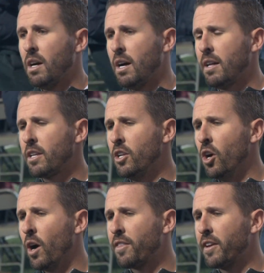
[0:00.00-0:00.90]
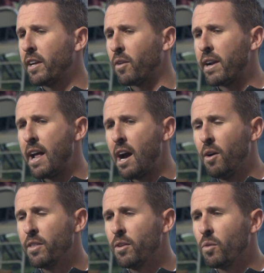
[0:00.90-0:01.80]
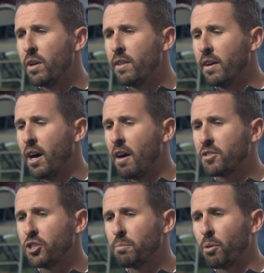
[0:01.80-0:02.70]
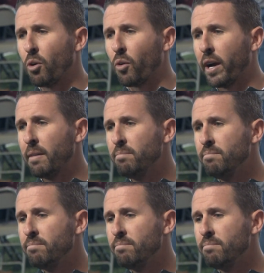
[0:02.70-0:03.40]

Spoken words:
I think right now in the offseason program,